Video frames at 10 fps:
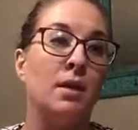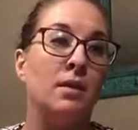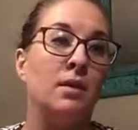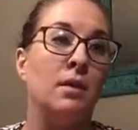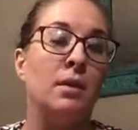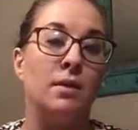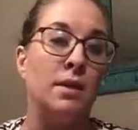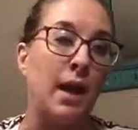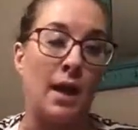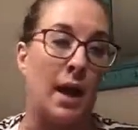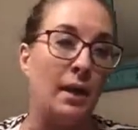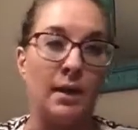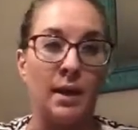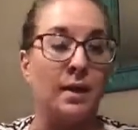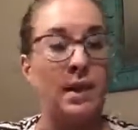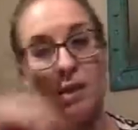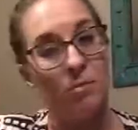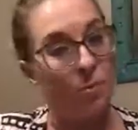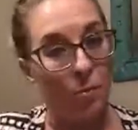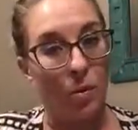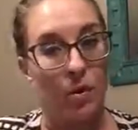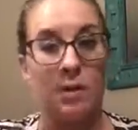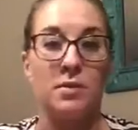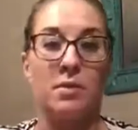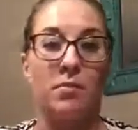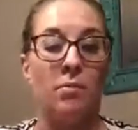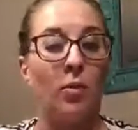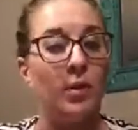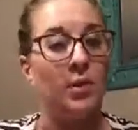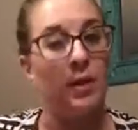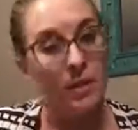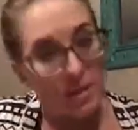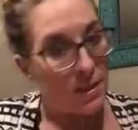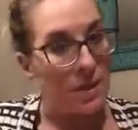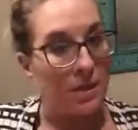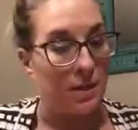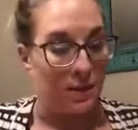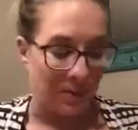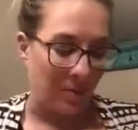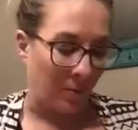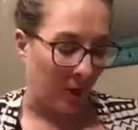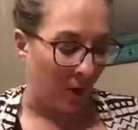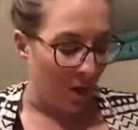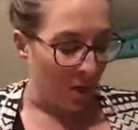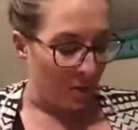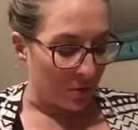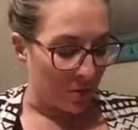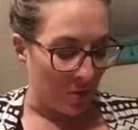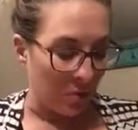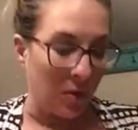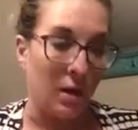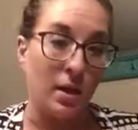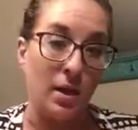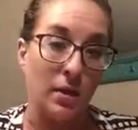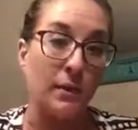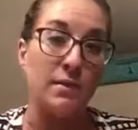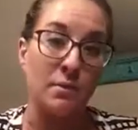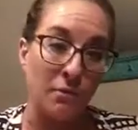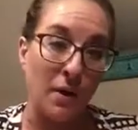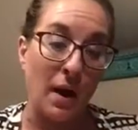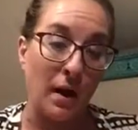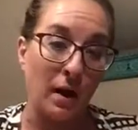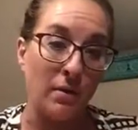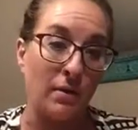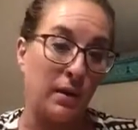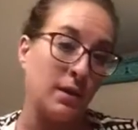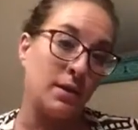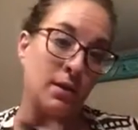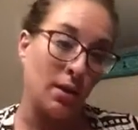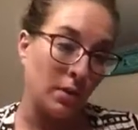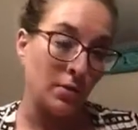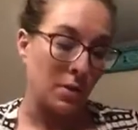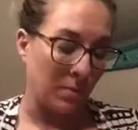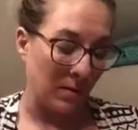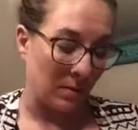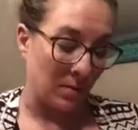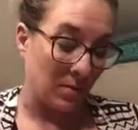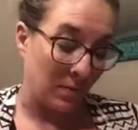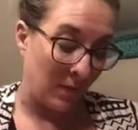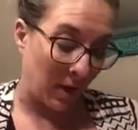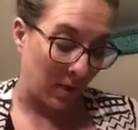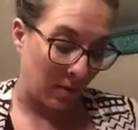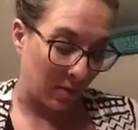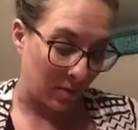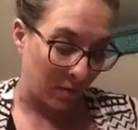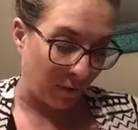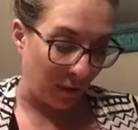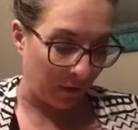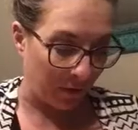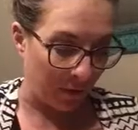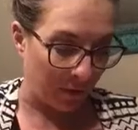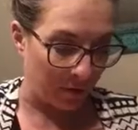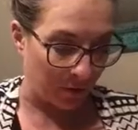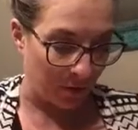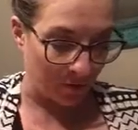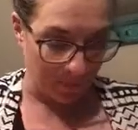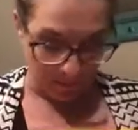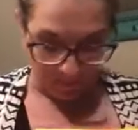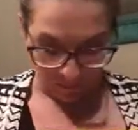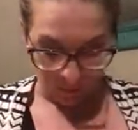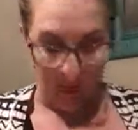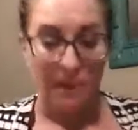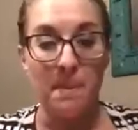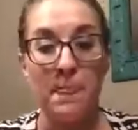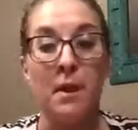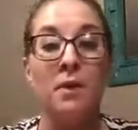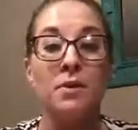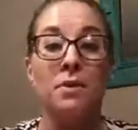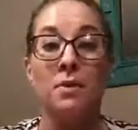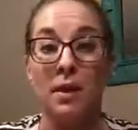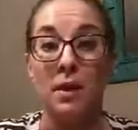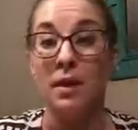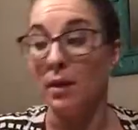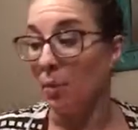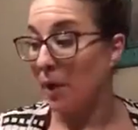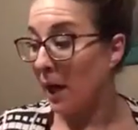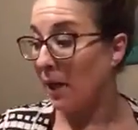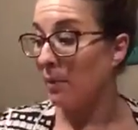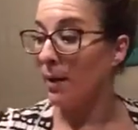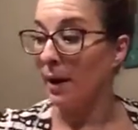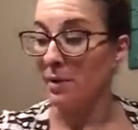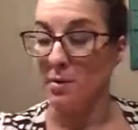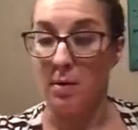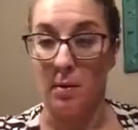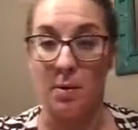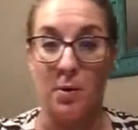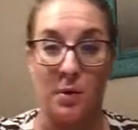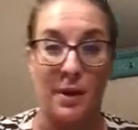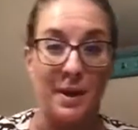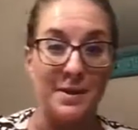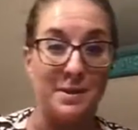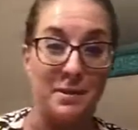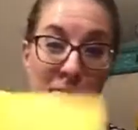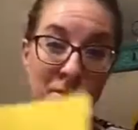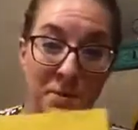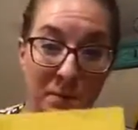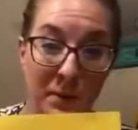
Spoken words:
that I like need them to work on. So I'm always trying to sneak it in somewhere. So here is a 5 and it's in the hundreds place, so its value is 500. Okay, so then we're kind of back to where we were, I guess, on this one.